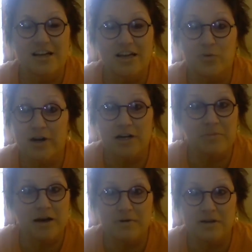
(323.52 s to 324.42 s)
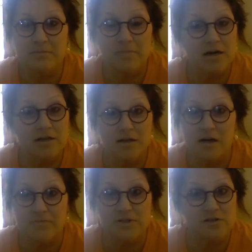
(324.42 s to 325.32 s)
get ready, baby. Buckle
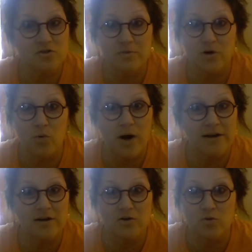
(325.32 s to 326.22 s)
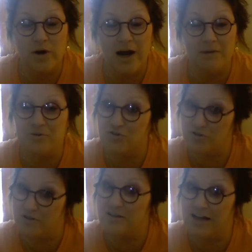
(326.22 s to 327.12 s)
up. This is going to be a white knuckle ride, but
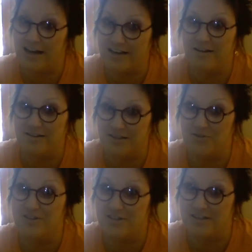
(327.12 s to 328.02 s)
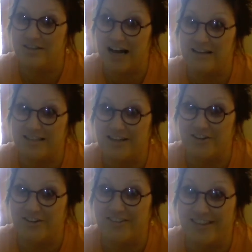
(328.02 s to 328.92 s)
you're going to like it because you're going to see that I did a
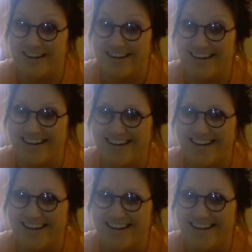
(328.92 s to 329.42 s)
good thing.